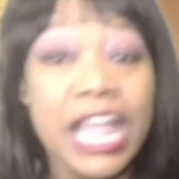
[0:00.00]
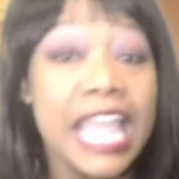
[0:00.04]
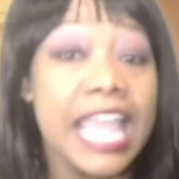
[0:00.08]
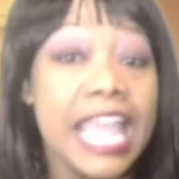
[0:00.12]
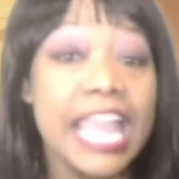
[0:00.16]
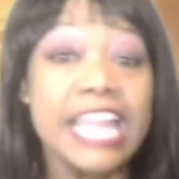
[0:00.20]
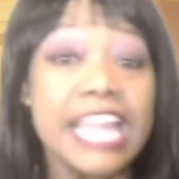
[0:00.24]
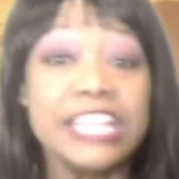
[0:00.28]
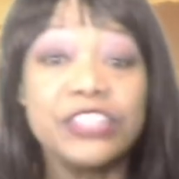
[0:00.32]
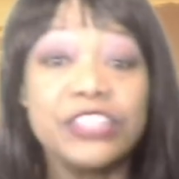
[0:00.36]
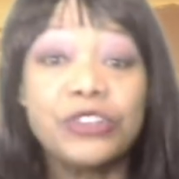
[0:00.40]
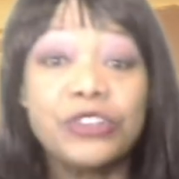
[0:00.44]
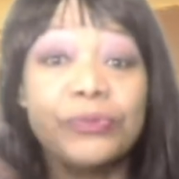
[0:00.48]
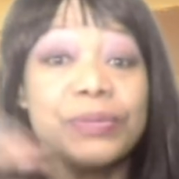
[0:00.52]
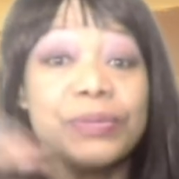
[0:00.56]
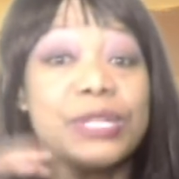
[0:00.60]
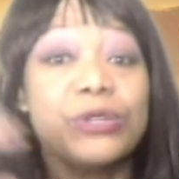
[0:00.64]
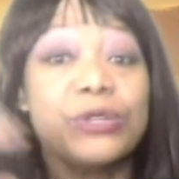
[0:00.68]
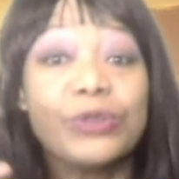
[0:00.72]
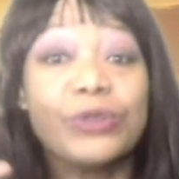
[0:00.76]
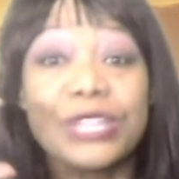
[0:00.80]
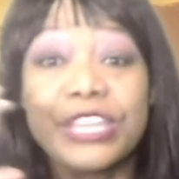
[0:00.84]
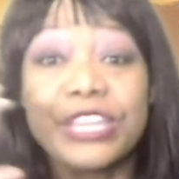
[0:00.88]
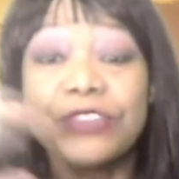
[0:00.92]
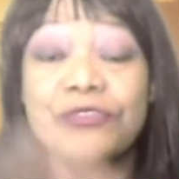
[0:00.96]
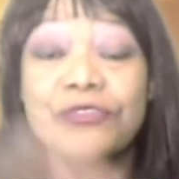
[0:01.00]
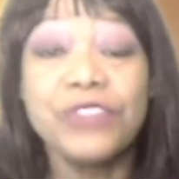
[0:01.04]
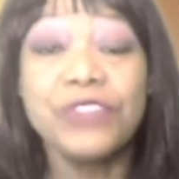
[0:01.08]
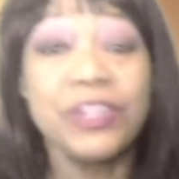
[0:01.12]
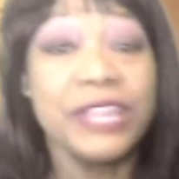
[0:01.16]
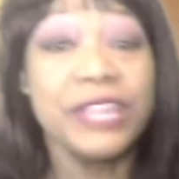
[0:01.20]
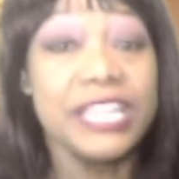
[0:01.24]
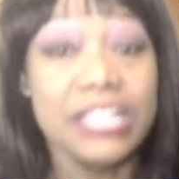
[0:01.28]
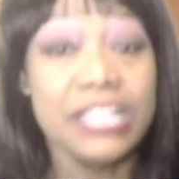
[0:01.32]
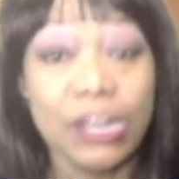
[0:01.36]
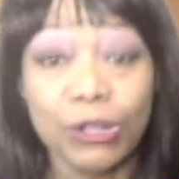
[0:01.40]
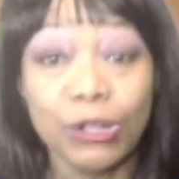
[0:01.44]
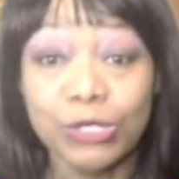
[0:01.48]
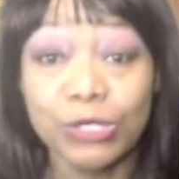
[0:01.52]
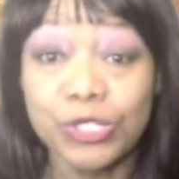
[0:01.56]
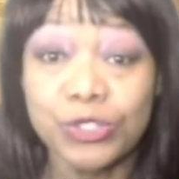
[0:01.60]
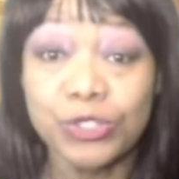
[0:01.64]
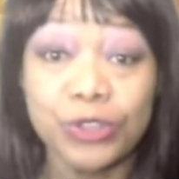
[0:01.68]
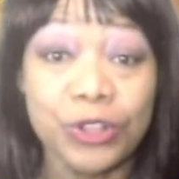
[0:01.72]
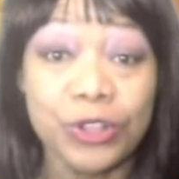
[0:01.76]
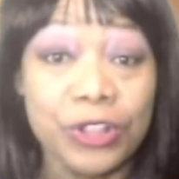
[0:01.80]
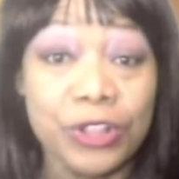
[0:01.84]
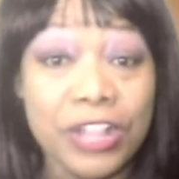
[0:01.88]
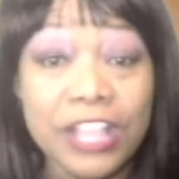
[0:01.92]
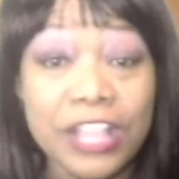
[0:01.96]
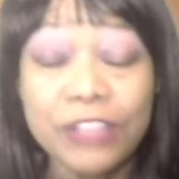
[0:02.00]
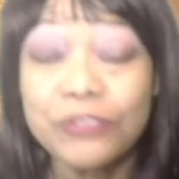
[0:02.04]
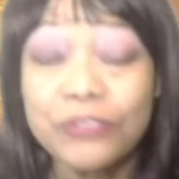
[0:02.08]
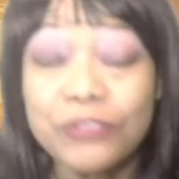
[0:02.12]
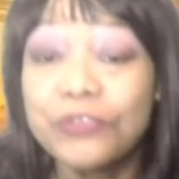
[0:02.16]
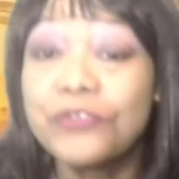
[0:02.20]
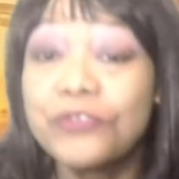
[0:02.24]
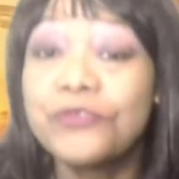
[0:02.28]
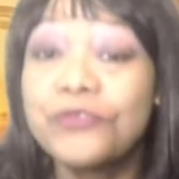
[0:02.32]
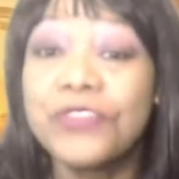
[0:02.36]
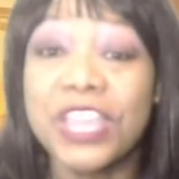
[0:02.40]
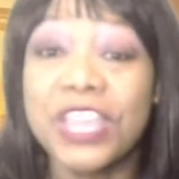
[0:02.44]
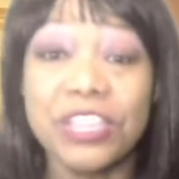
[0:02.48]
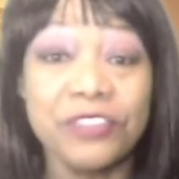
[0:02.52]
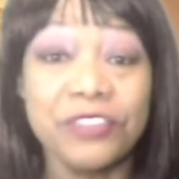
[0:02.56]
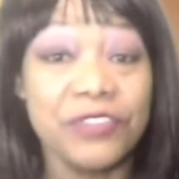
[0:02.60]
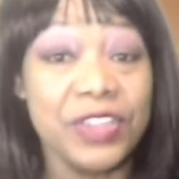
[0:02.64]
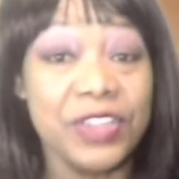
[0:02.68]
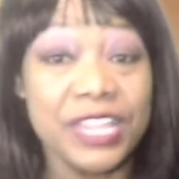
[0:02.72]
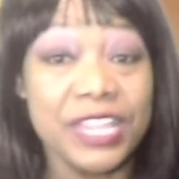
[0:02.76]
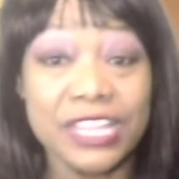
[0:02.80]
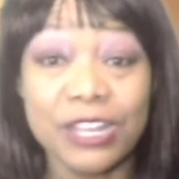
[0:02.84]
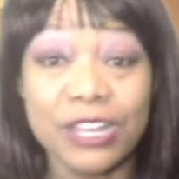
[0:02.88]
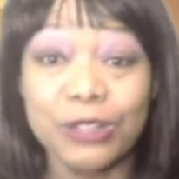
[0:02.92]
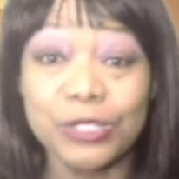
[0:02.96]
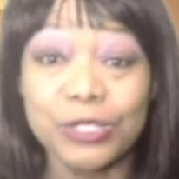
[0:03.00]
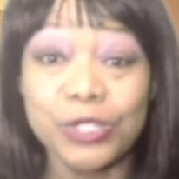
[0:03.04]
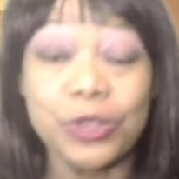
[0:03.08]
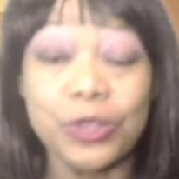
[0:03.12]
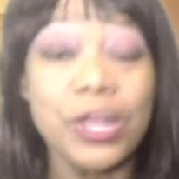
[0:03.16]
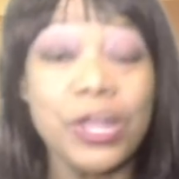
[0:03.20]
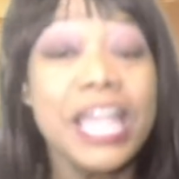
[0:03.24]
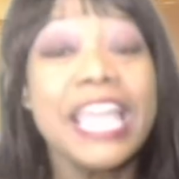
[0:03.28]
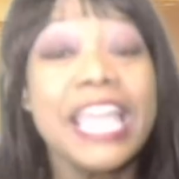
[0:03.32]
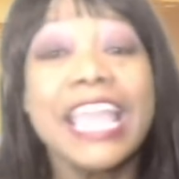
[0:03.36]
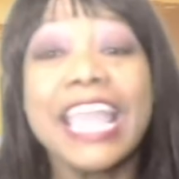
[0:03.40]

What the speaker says: and they'll be looking very cultural, very, very cultural,